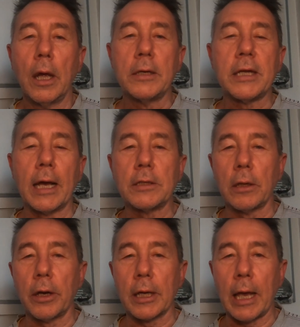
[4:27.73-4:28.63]
It takes a
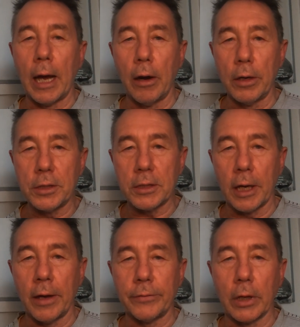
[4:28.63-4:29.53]
lot of courage
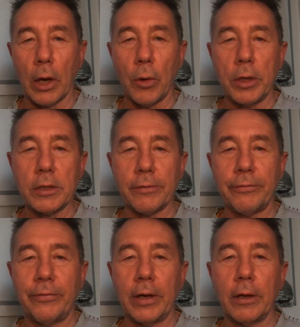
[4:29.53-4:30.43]
to have to go in to
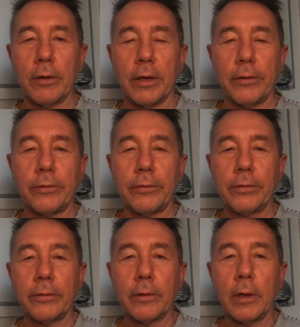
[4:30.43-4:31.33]
feel
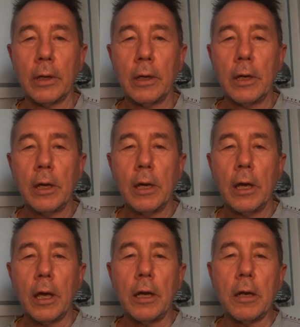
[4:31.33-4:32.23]
this.
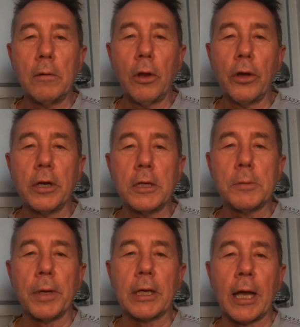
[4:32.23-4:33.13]
And in learning
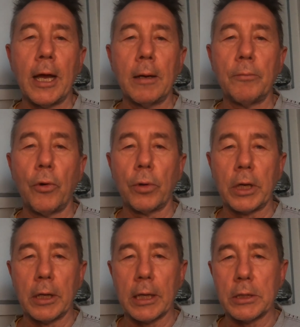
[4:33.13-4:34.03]
to become more
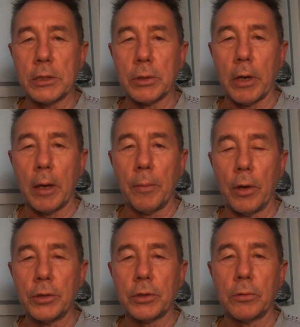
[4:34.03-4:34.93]
connected to our
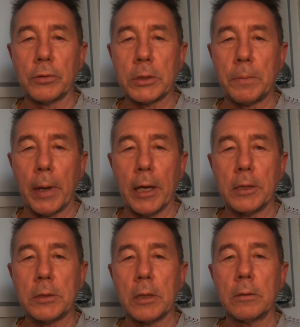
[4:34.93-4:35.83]
emotional
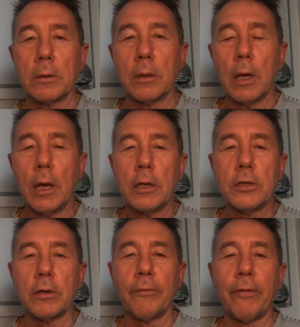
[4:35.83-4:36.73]
space, to
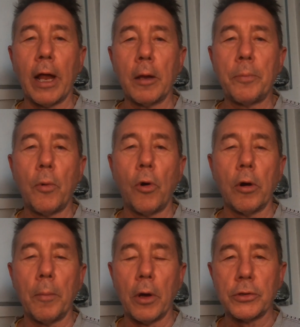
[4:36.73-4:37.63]
develop more
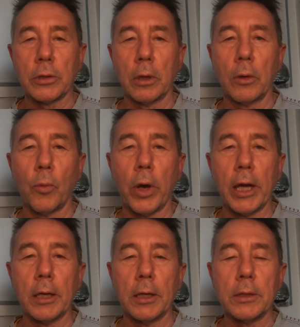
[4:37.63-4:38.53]
emotional
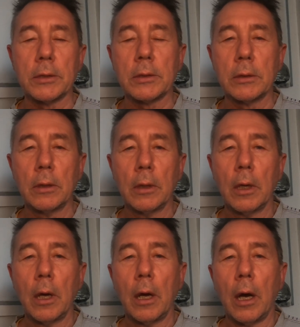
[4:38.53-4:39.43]
awareness,
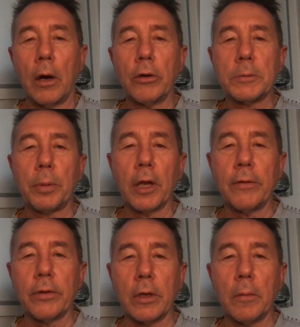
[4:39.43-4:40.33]
I always
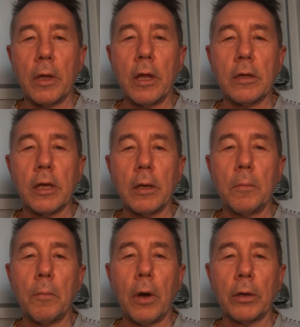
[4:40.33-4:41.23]
believe in the
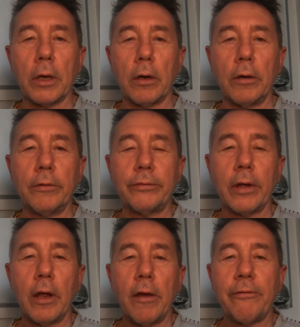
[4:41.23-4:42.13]
motto of
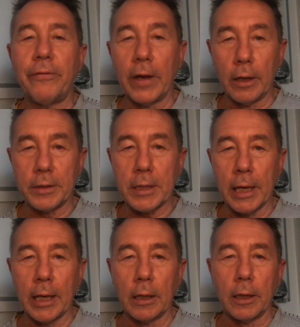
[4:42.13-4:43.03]
feel it to
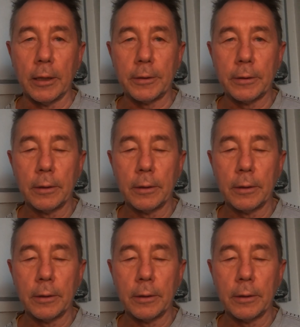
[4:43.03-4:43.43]
heal it.